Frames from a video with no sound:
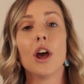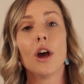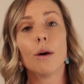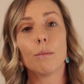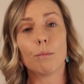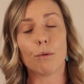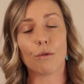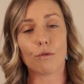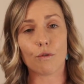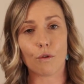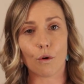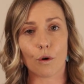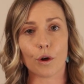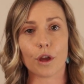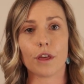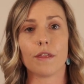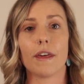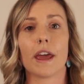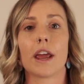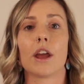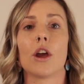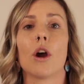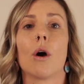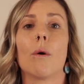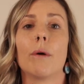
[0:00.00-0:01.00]
before you
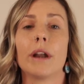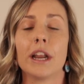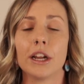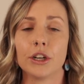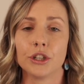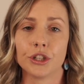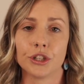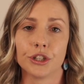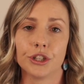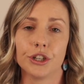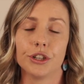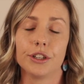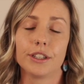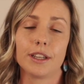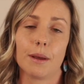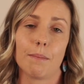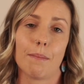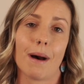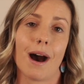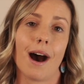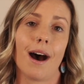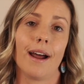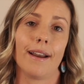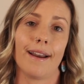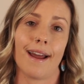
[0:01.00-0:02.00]
then go and introduce a
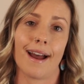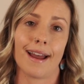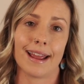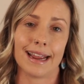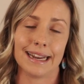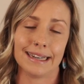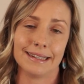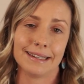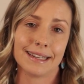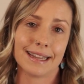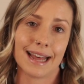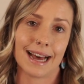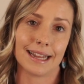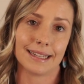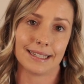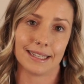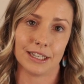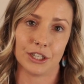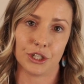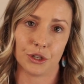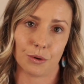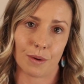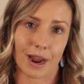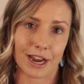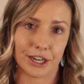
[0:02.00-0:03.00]
partner into that
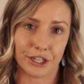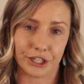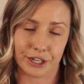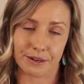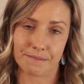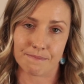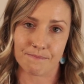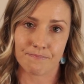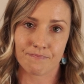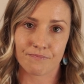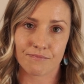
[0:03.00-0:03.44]
situation.